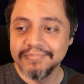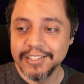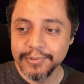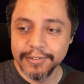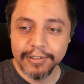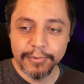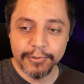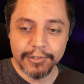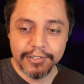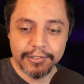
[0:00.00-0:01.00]
That's what
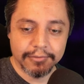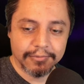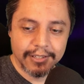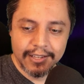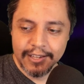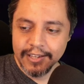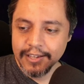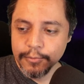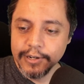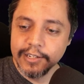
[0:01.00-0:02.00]
developers want to do.
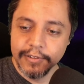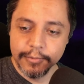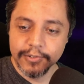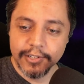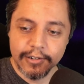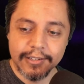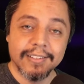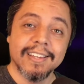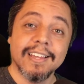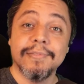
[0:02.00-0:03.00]
Well, not developers, sorry,
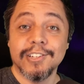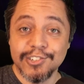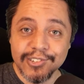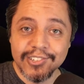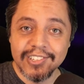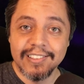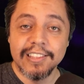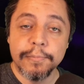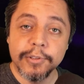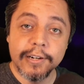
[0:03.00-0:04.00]
investors. And
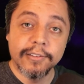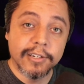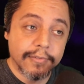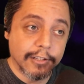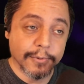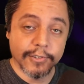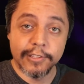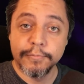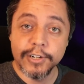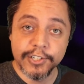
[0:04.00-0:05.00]
then they put that on the developers
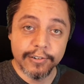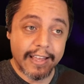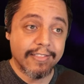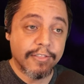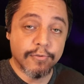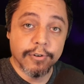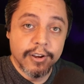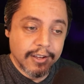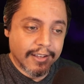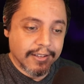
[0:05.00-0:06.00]
and the pressure. And then they're,
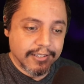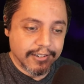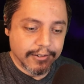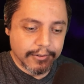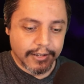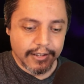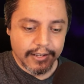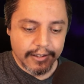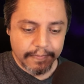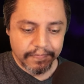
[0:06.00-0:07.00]
you
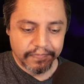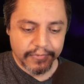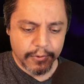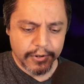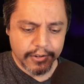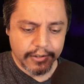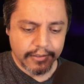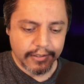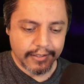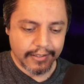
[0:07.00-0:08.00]
know, what do you call
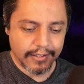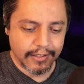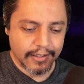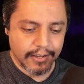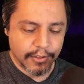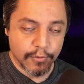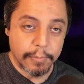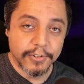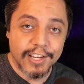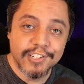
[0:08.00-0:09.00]
it? The
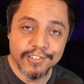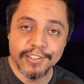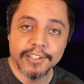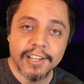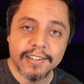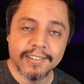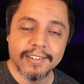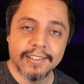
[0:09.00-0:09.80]
reputation is on the line.